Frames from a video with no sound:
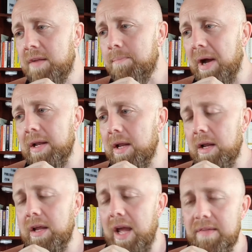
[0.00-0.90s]
But
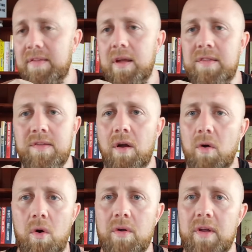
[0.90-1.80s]
yes, it's not
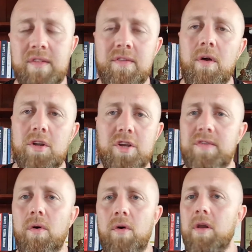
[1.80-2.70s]

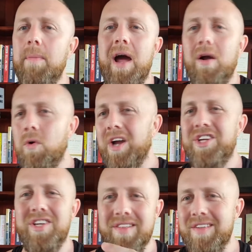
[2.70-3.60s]
just all about
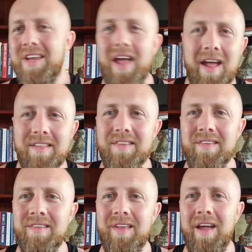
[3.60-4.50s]
questions and
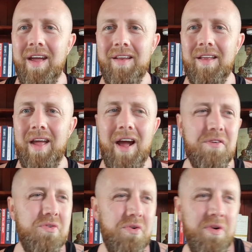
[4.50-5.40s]
answers and how
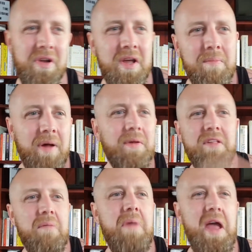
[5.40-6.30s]
good public
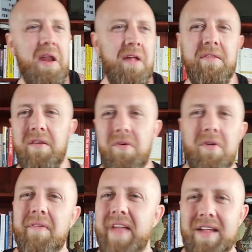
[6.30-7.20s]
domain is and
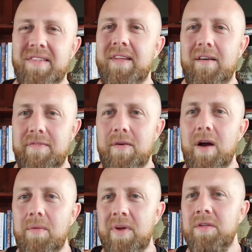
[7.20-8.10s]
all of that stuff,
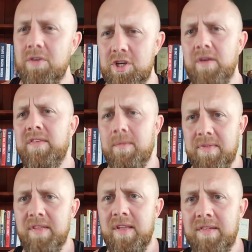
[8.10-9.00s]
right? We do show some
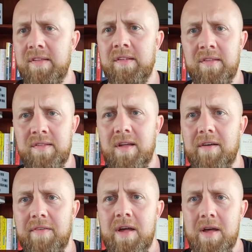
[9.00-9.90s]
statistics and
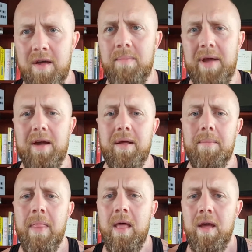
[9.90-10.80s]
stuff about
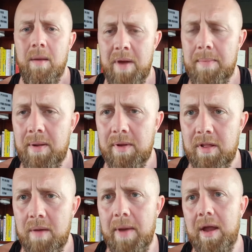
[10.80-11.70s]
it, about public
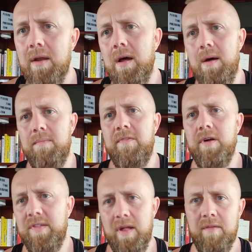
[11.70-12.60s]
domain
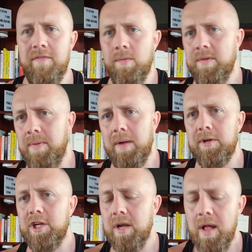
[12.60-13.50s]
versus other forms of
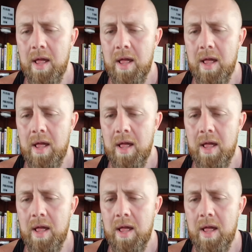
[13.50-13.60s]
publishing.